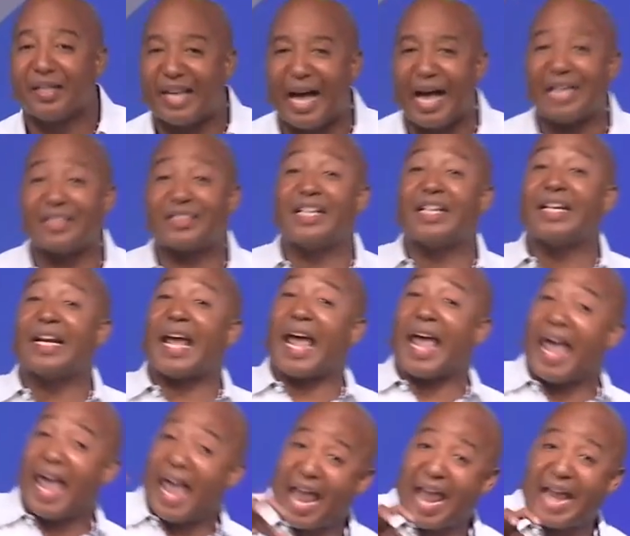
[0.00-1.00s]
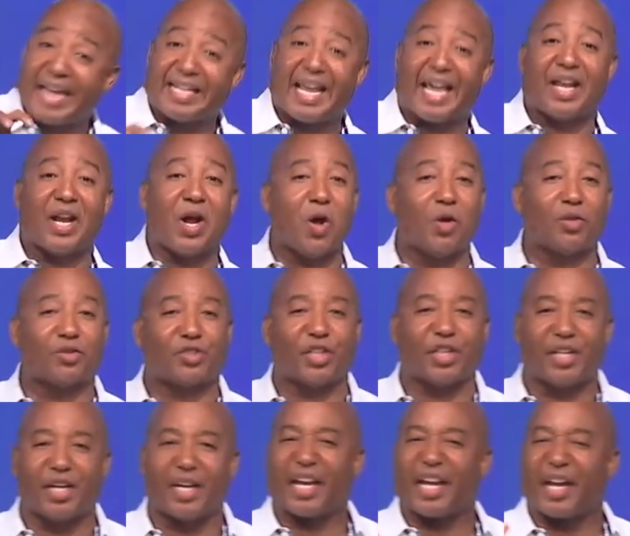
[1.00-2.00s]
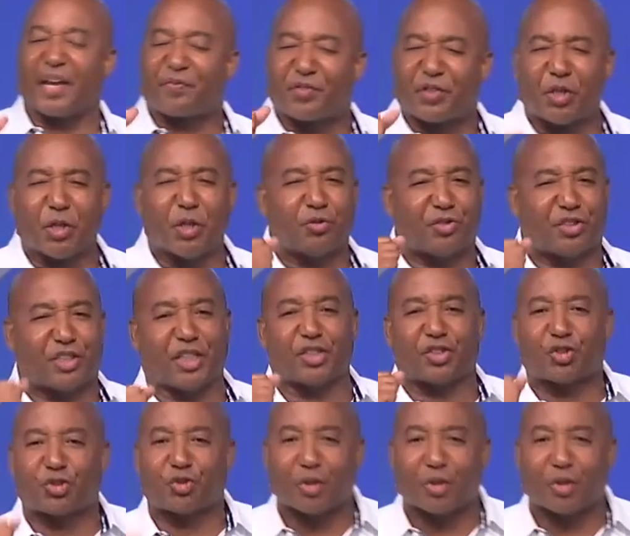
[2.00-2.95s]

God's going to add that on to you if you'll just